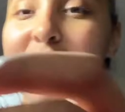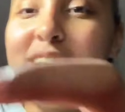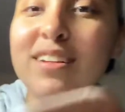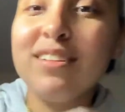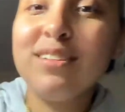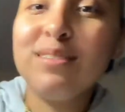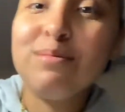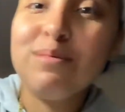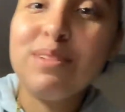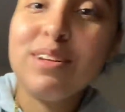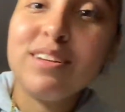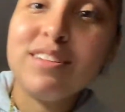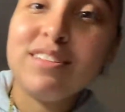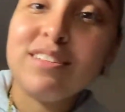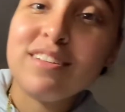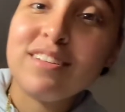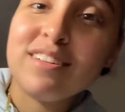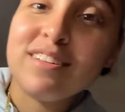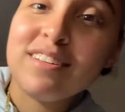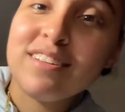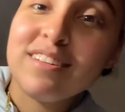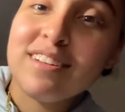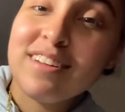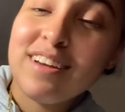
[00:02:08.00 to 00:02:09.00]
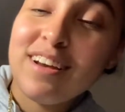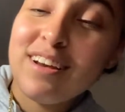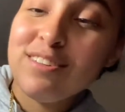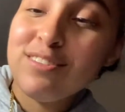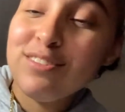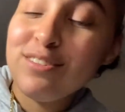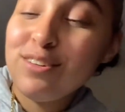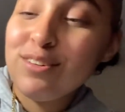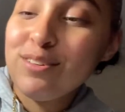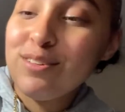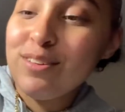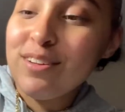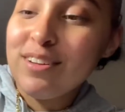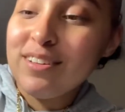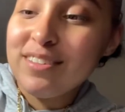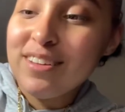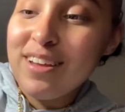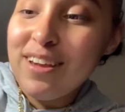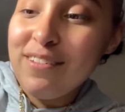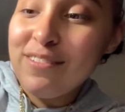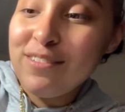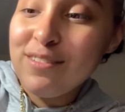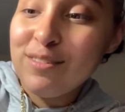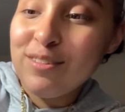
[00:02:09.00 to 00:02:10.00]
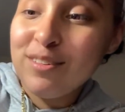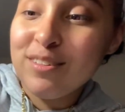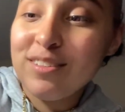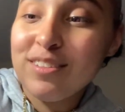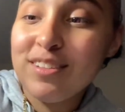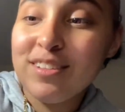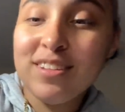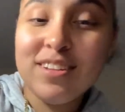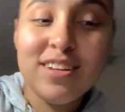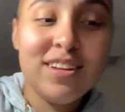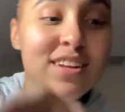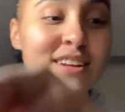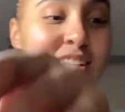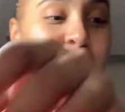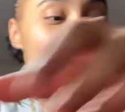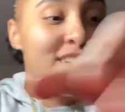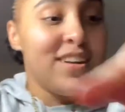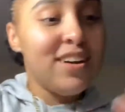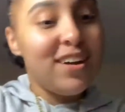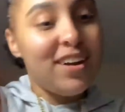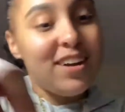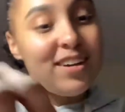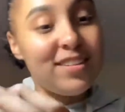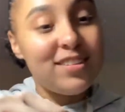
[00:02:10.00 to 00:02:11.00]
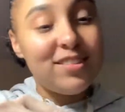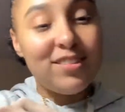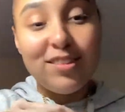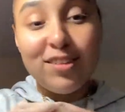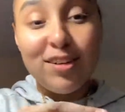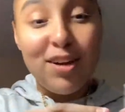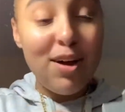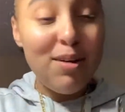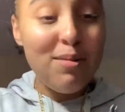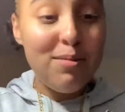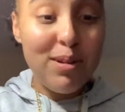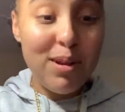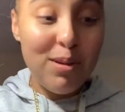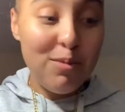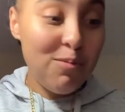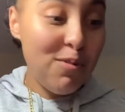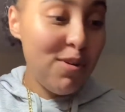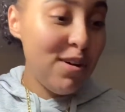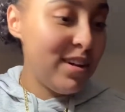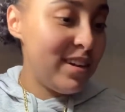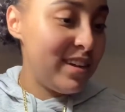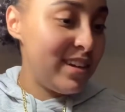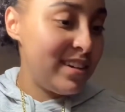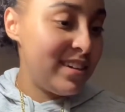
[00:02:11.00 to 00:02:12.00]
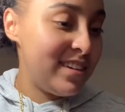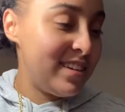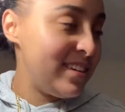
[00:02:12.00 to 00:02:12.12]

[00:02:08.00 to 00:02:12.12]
is amazing. I'll show you guys afterwards. All right, so I got what I wanted.